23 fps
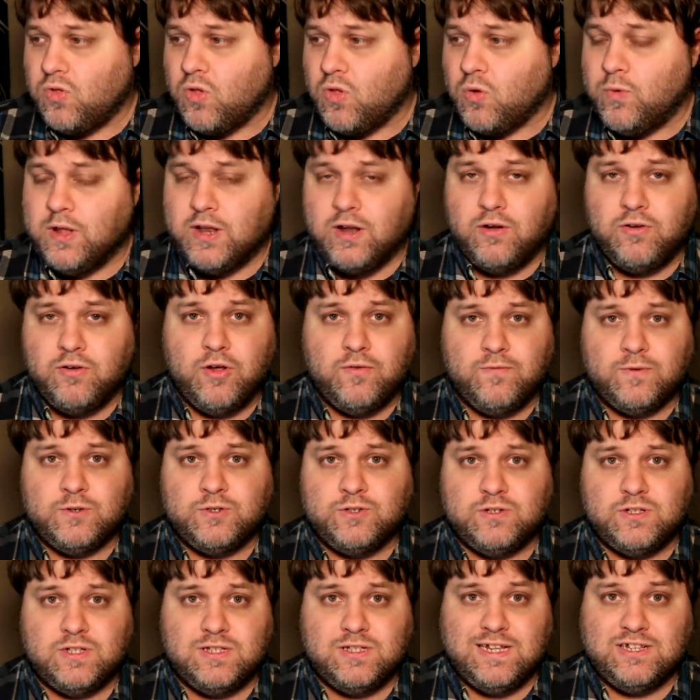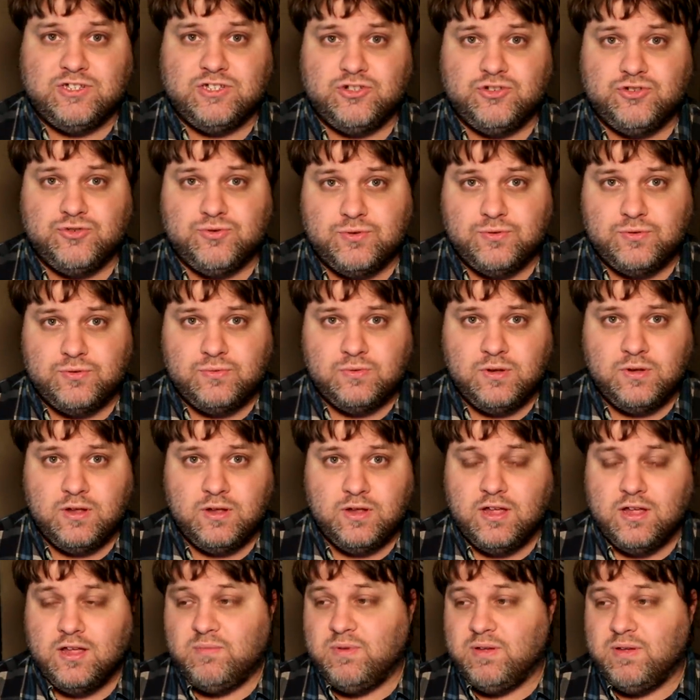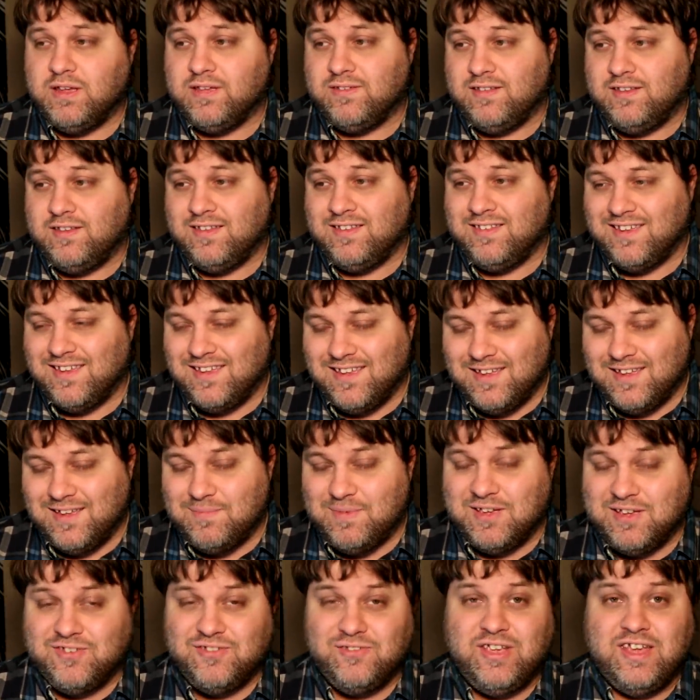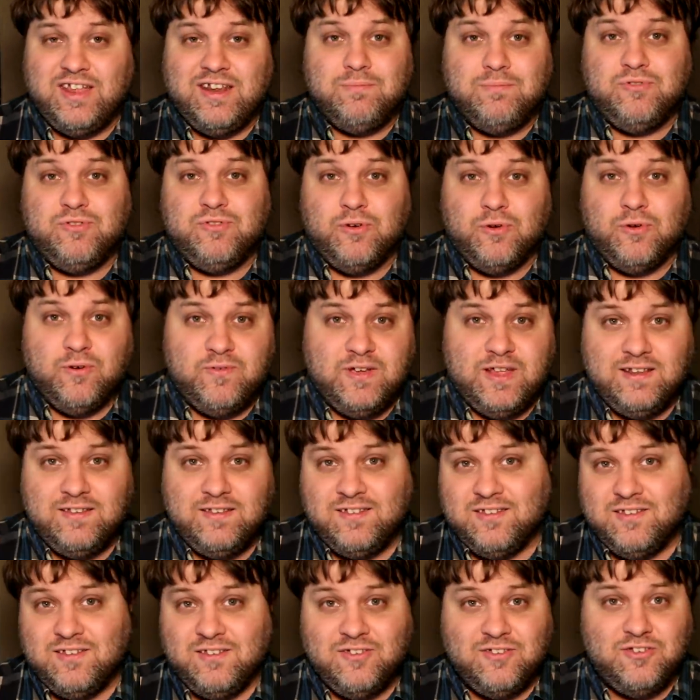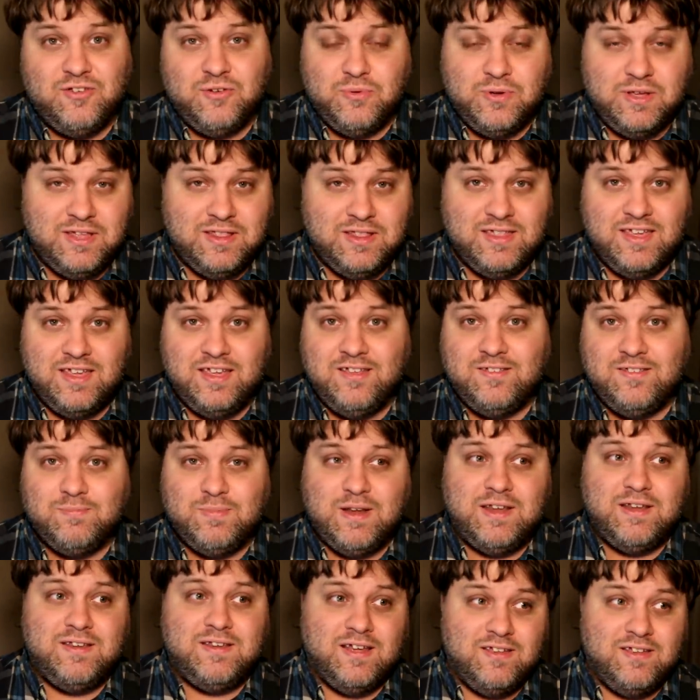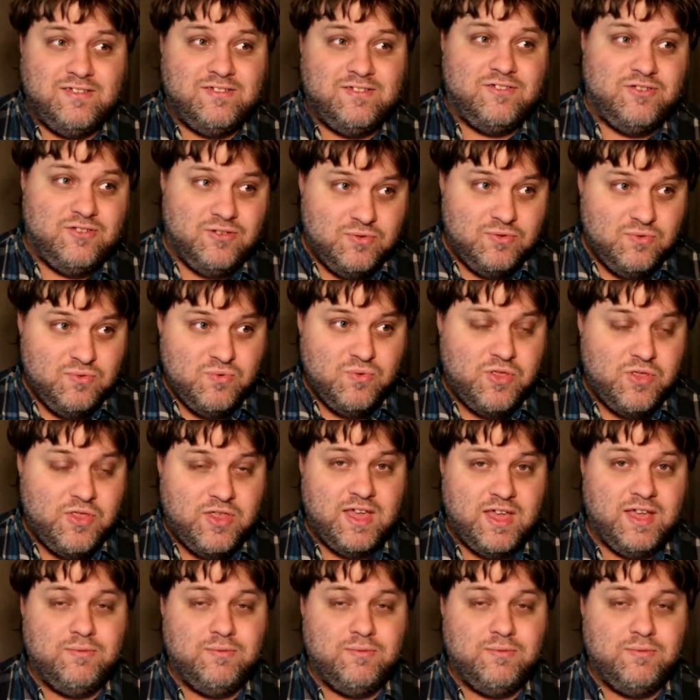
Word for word: We don't know for sure that that's true because it does, because you can't observe it doing things, but it does do things.